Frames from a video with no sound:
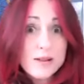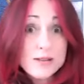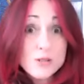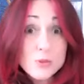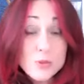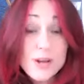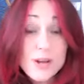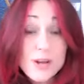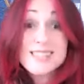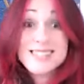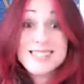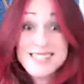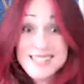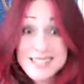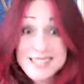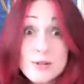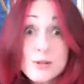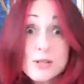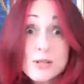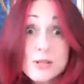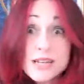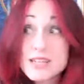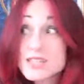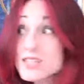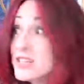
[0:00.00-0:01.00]
That's why I
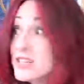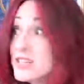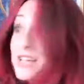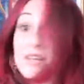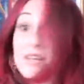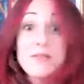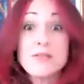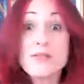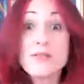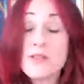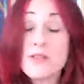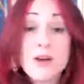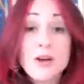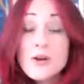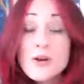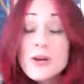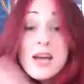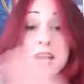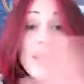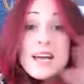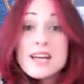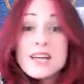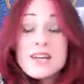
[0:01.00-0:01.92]
still teach it, even though,